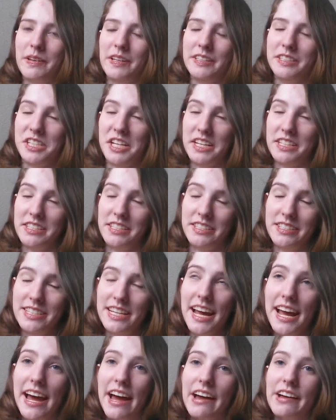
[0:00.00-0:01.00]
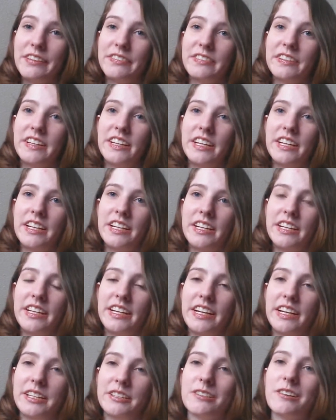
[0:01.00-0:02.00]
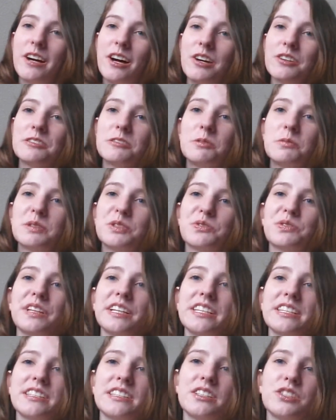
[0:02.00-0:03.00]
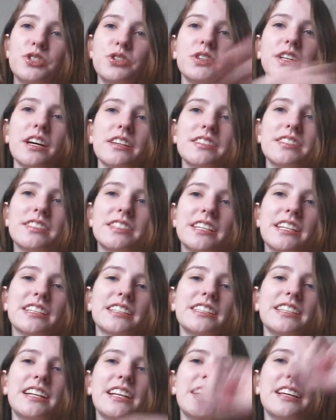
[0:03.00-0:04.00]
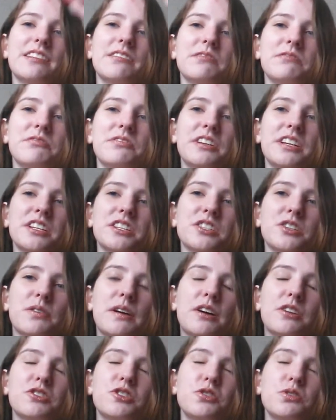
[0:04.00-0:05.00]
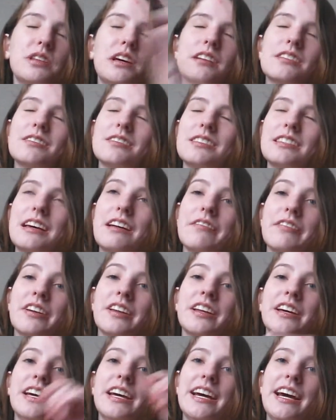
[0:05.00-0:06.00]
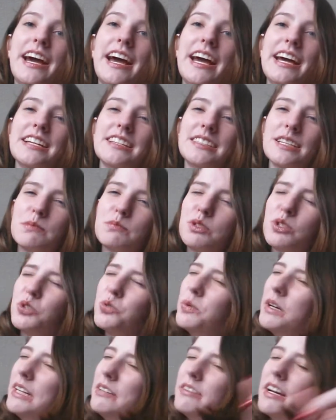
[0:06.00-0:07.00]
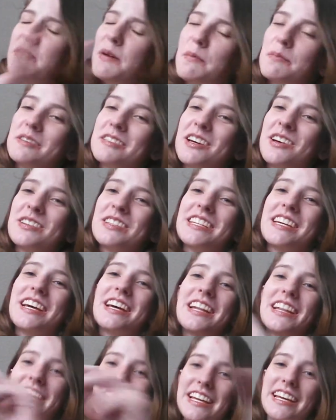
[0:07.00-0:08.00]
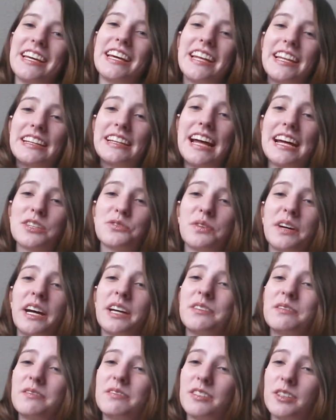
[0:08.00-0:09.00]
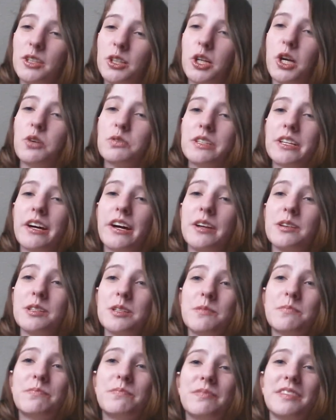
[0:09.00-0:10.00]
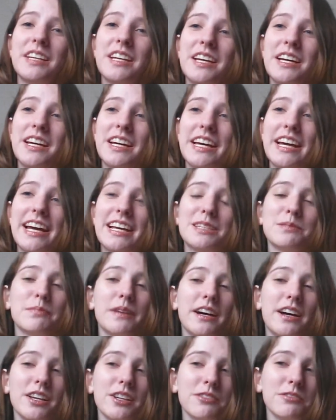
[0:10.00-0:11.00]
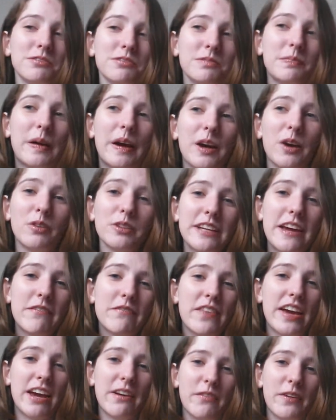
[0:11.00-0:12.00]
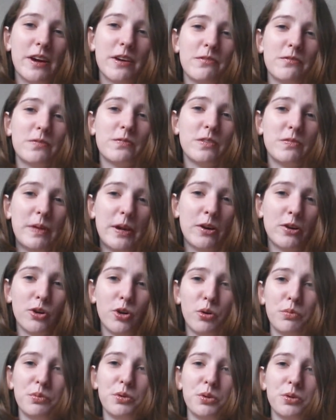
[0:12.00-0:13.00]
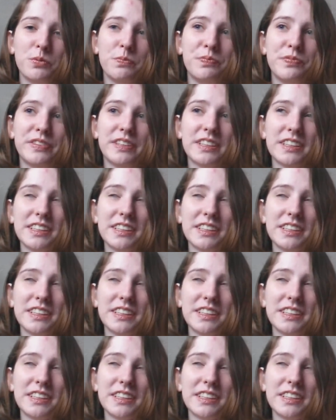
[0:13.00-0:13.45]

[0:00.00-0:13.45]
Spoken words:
JC Staff, and it also was released in 2006 and finished around 2007, and it's up to 25 episodes. That's right, Ghost Hunt. It's my all-time favorite paranormal,